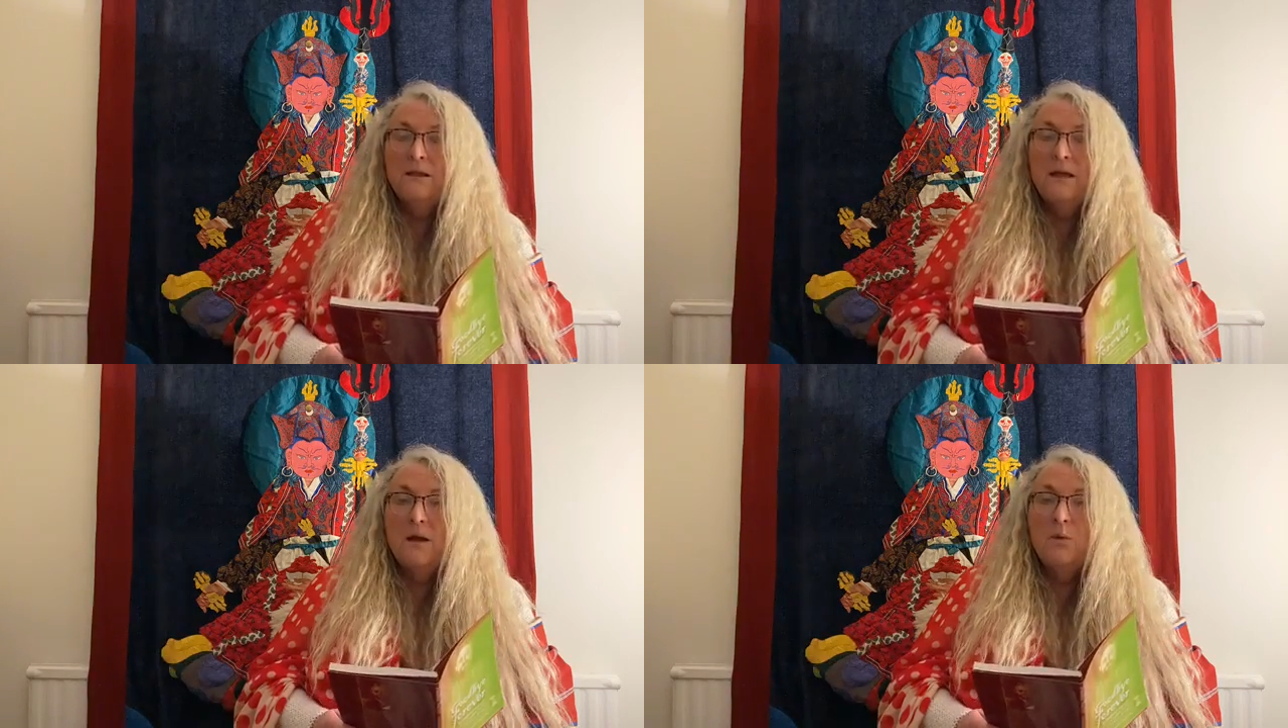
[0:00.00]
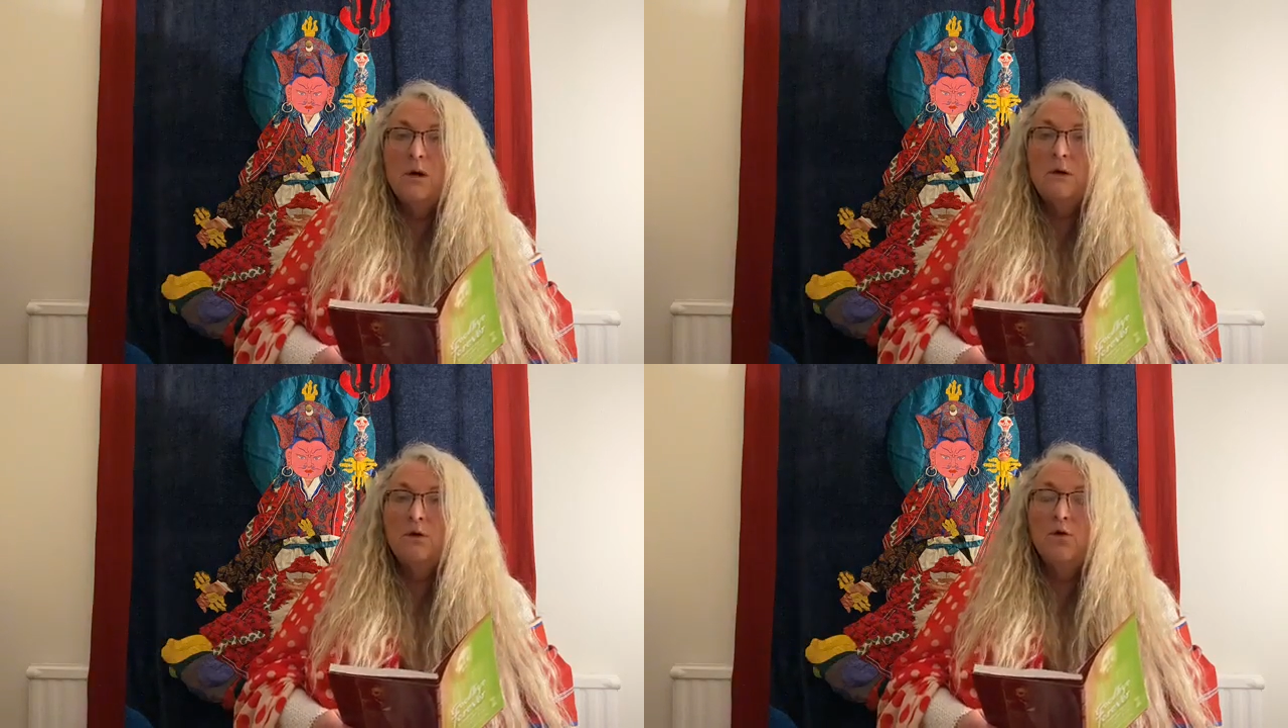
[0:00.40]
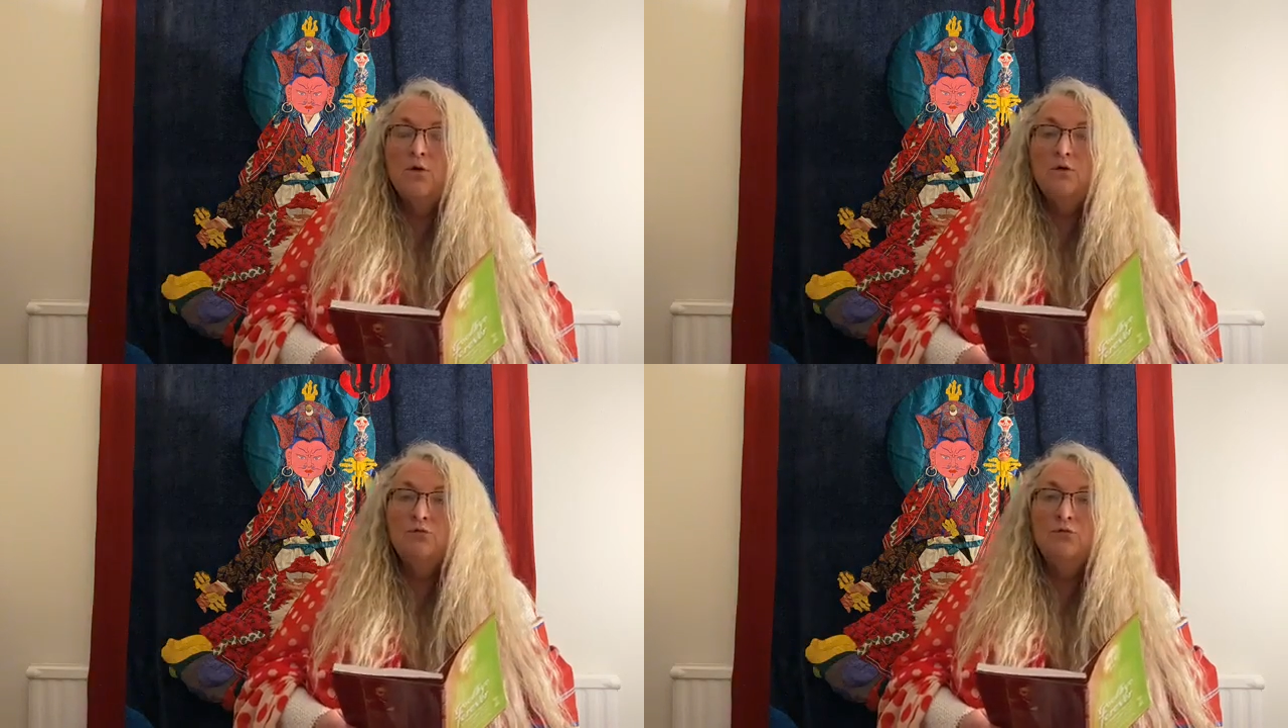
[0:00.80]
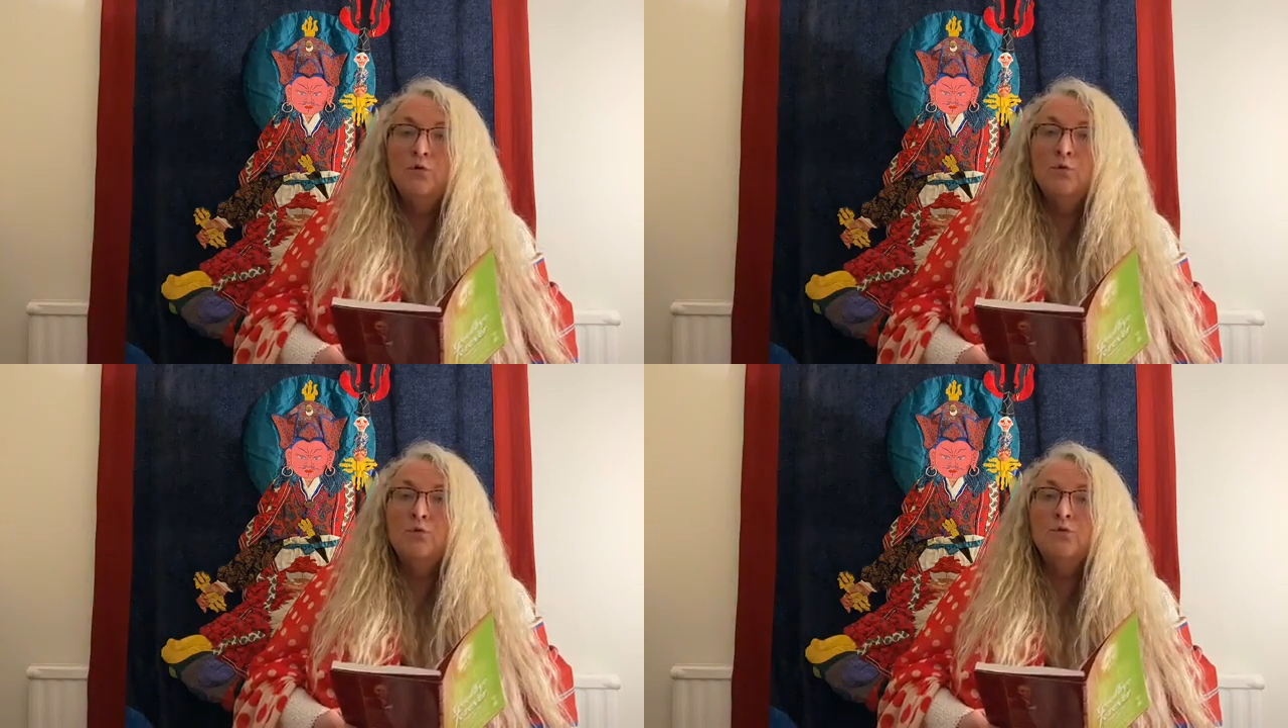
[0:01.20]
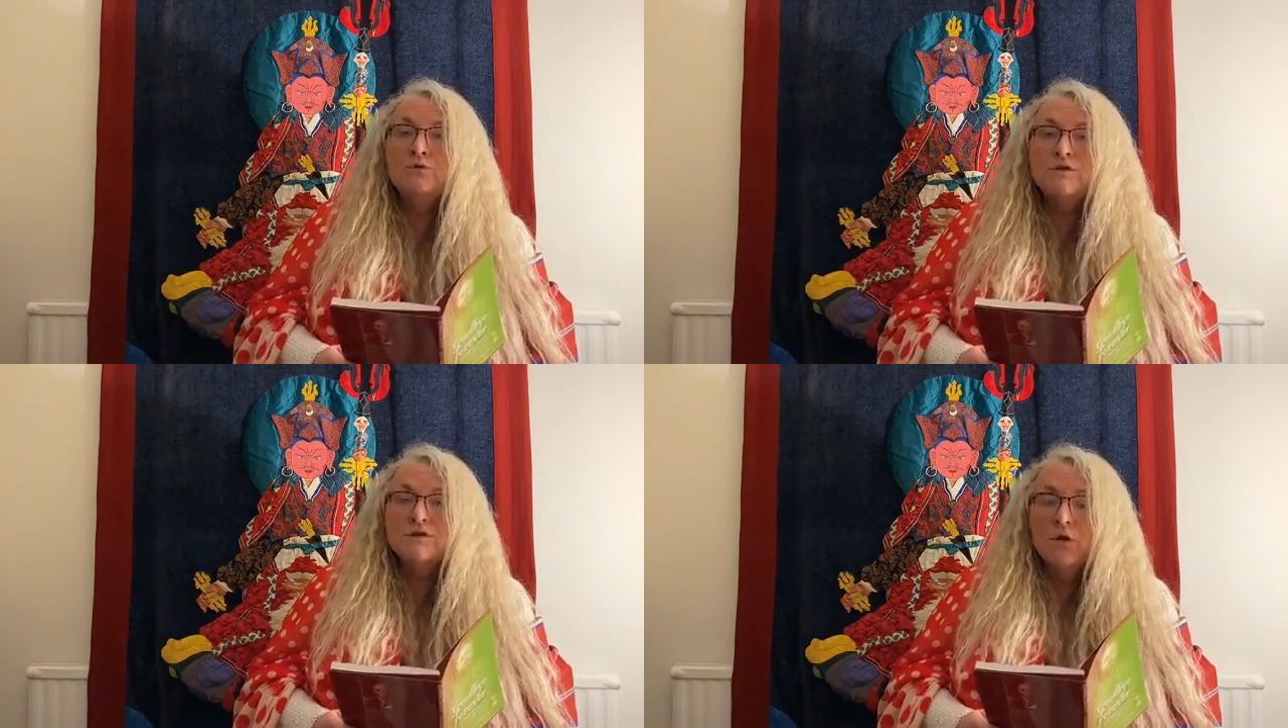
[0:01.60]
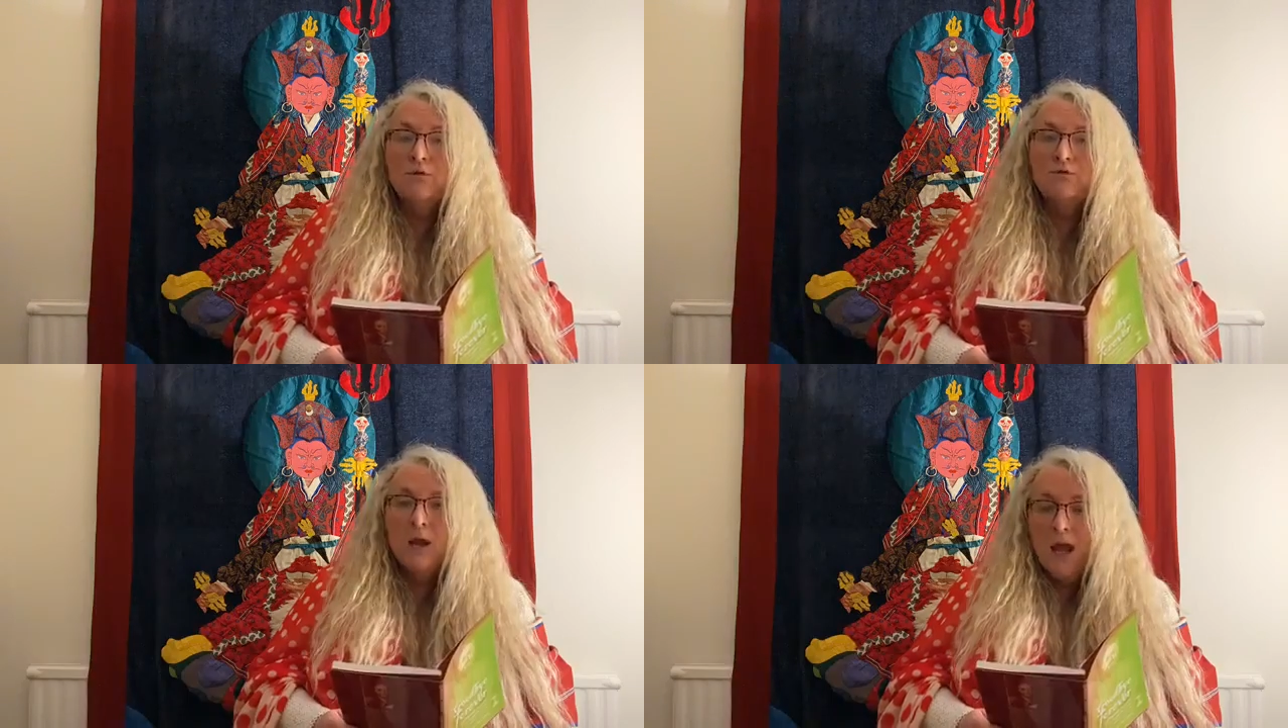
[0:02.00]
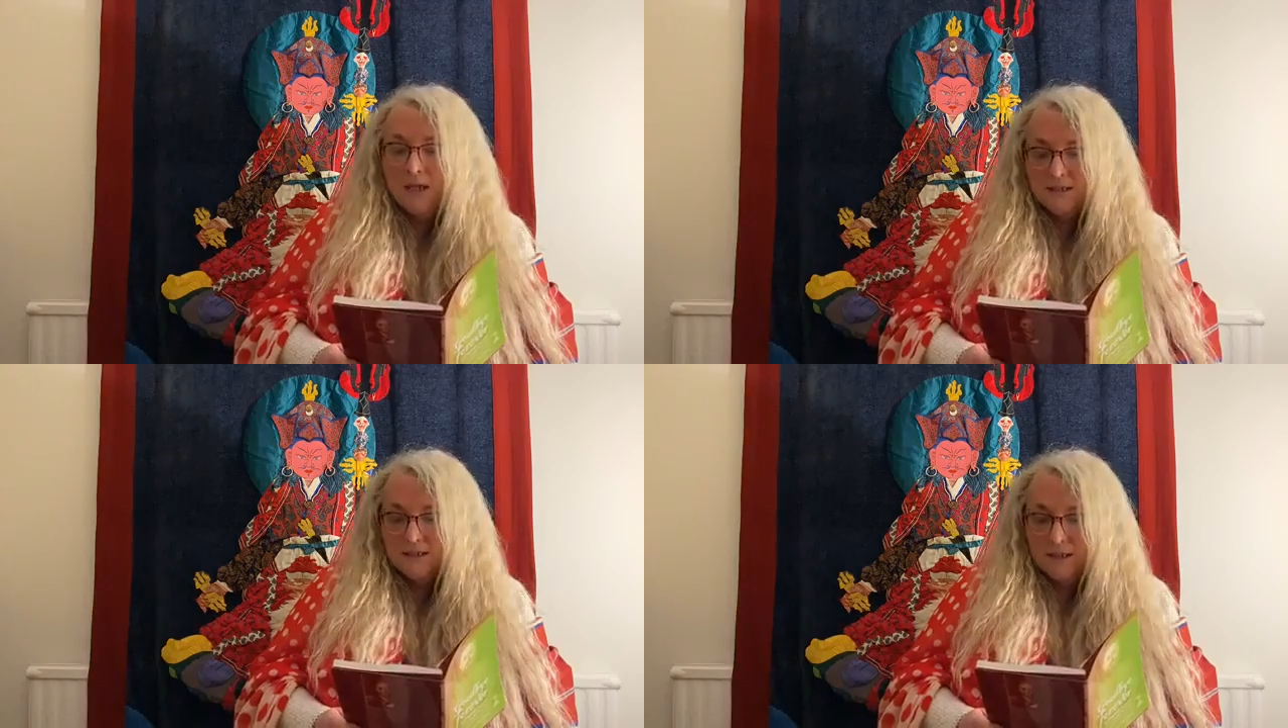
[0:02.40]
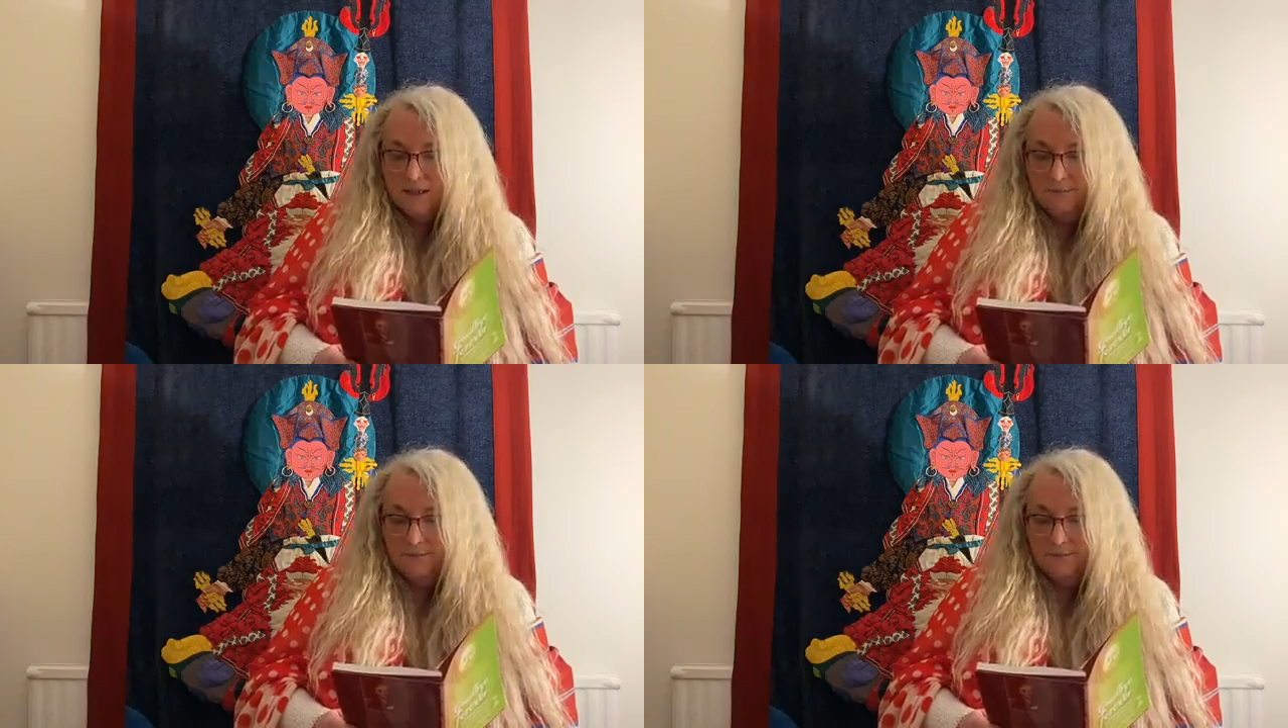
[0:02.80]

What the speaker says: There were rules of reality